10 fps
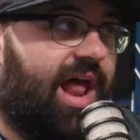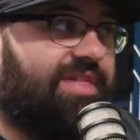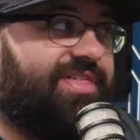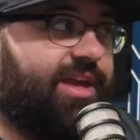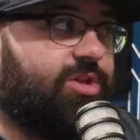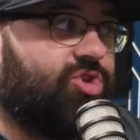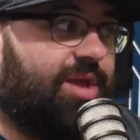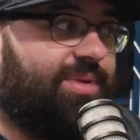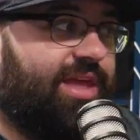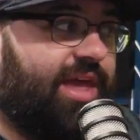think
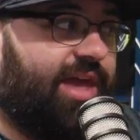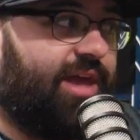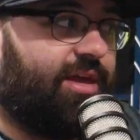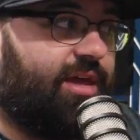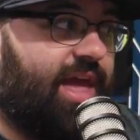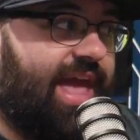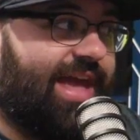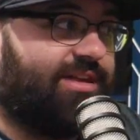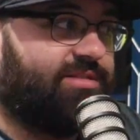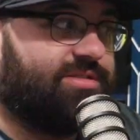Jamie King
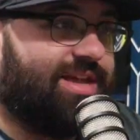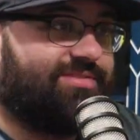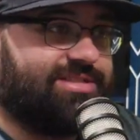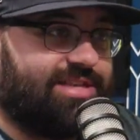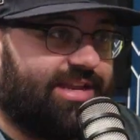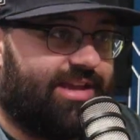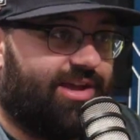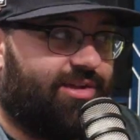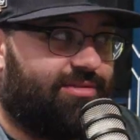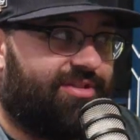and Devin
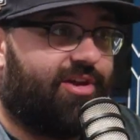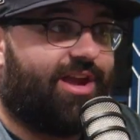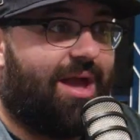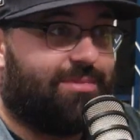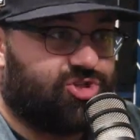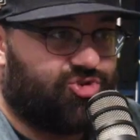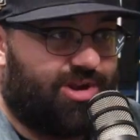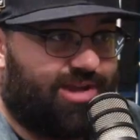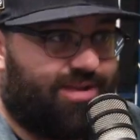Sidell, their chemistry,